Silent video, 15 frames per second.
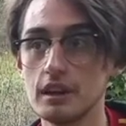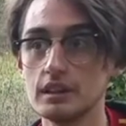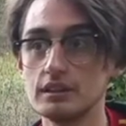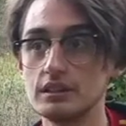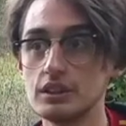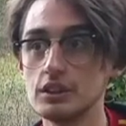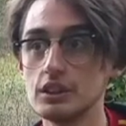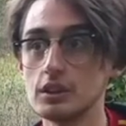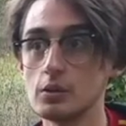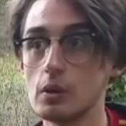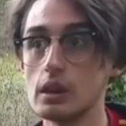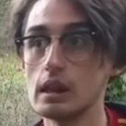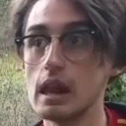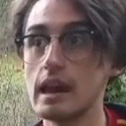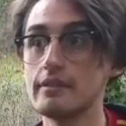dealing
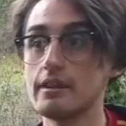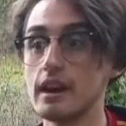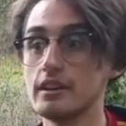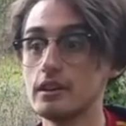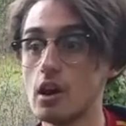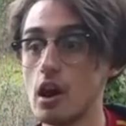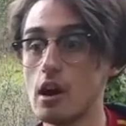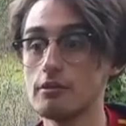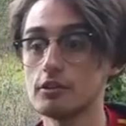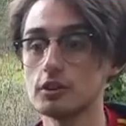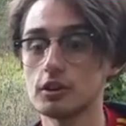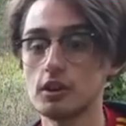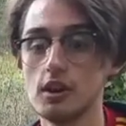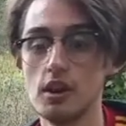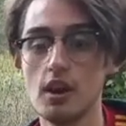what life had to offer.
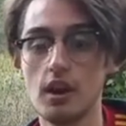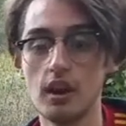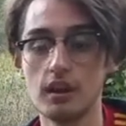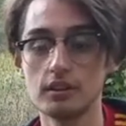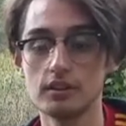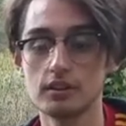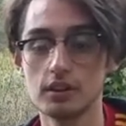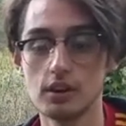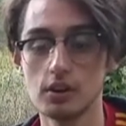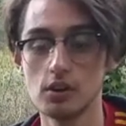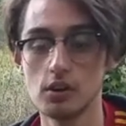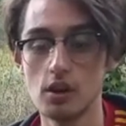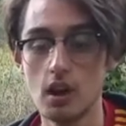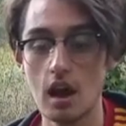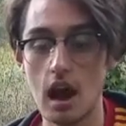And so
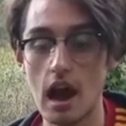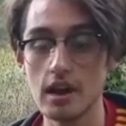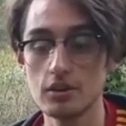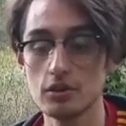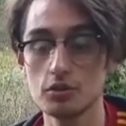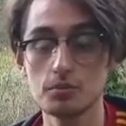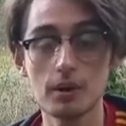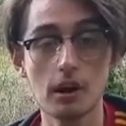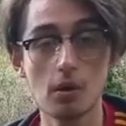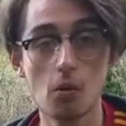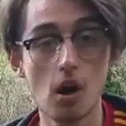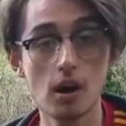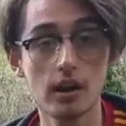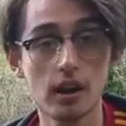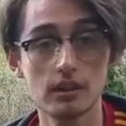I used
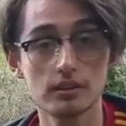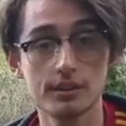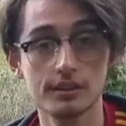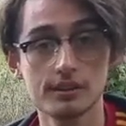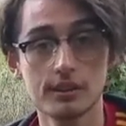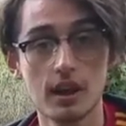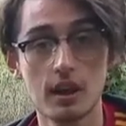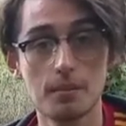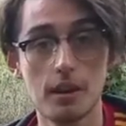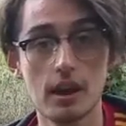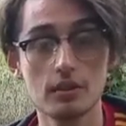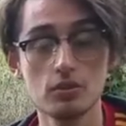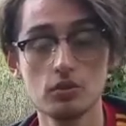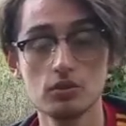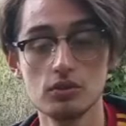marijuana as an escape. I
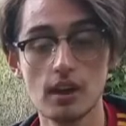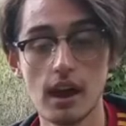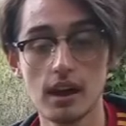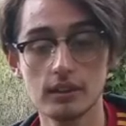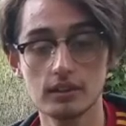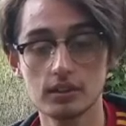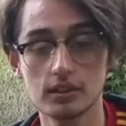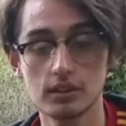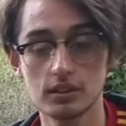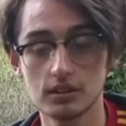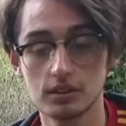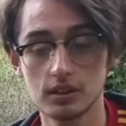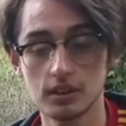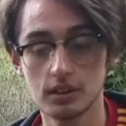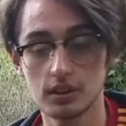used that
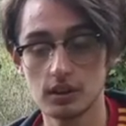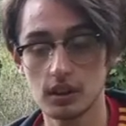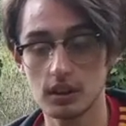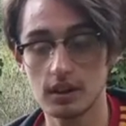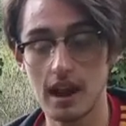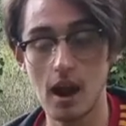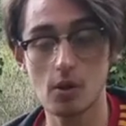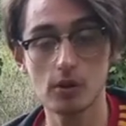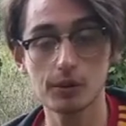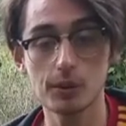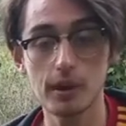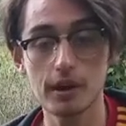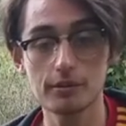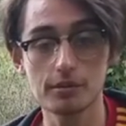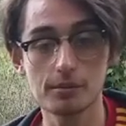to cower
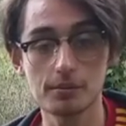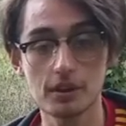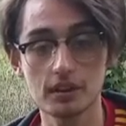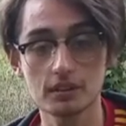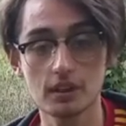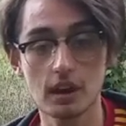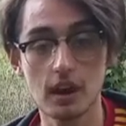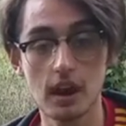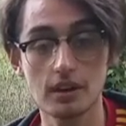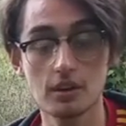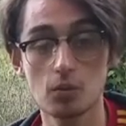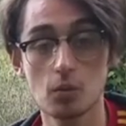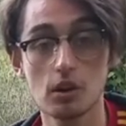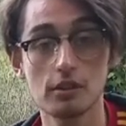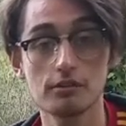away from things I
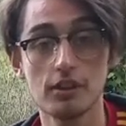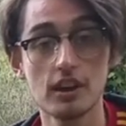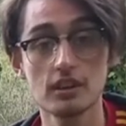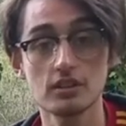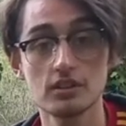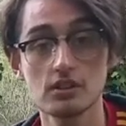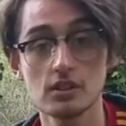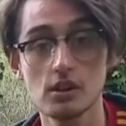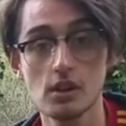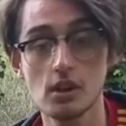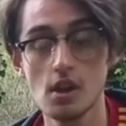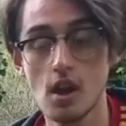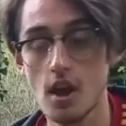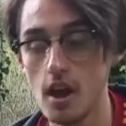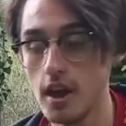didn't want to face.
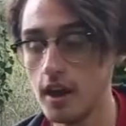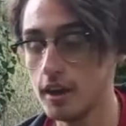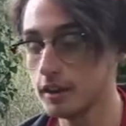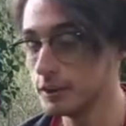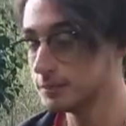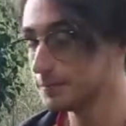And